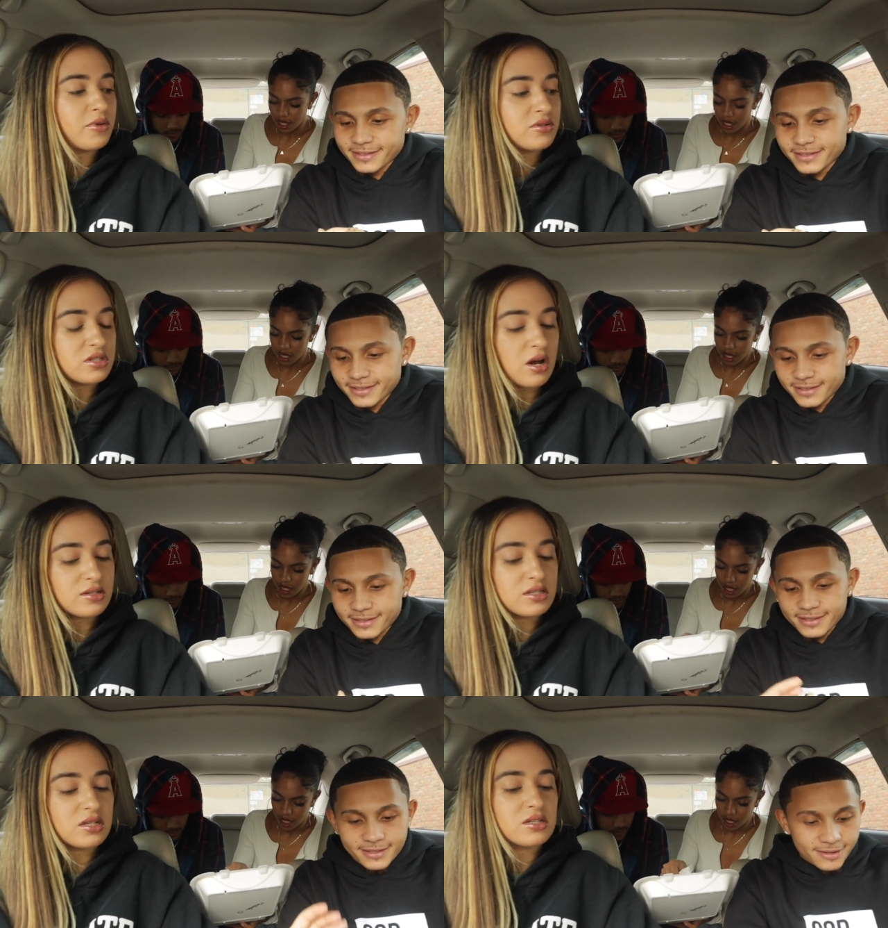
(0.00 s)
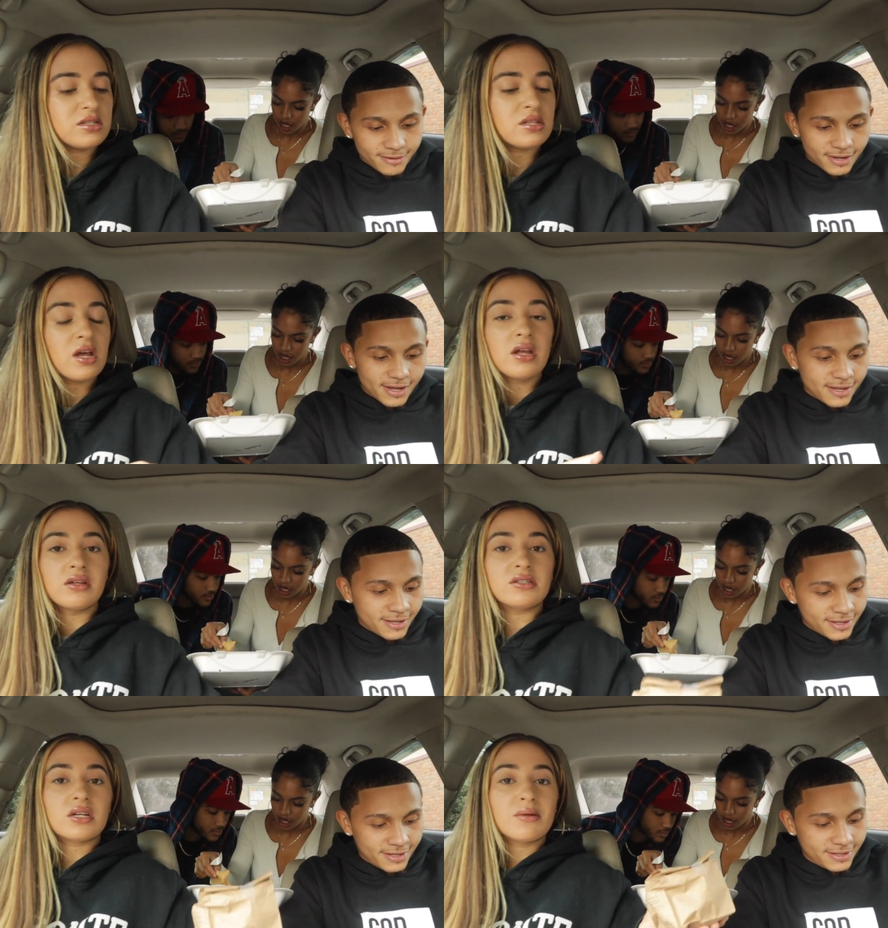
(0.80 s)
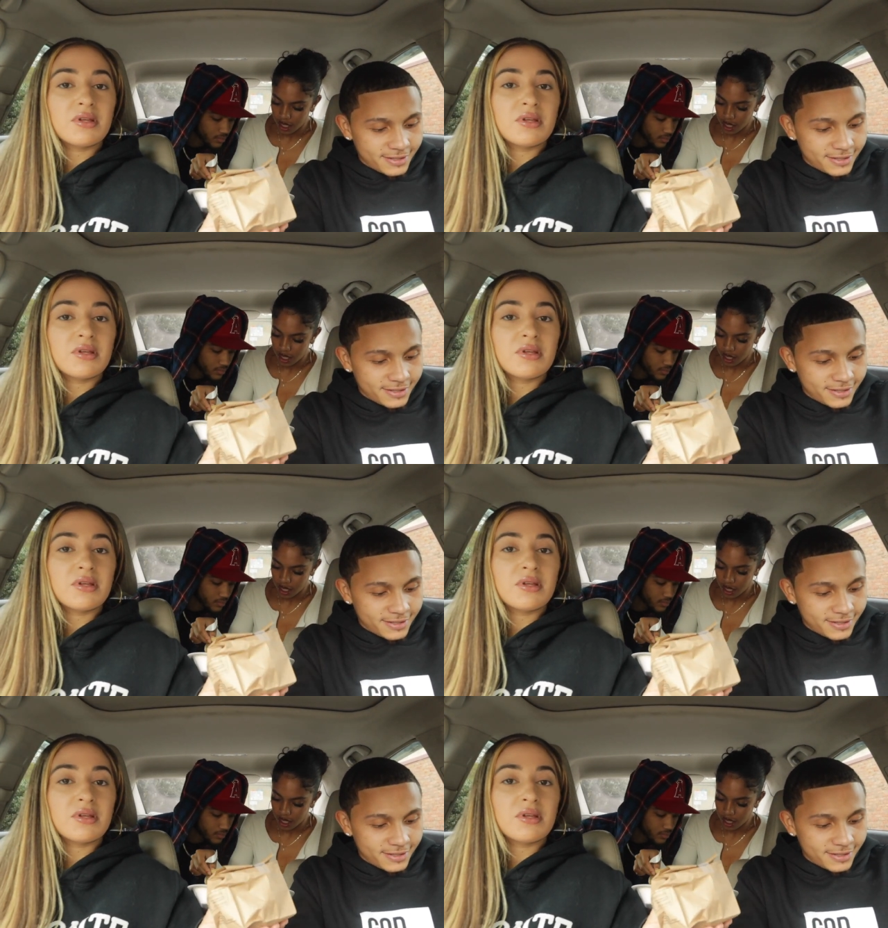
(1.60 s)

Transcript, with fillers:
Speaker 1: those sauces. These are gonna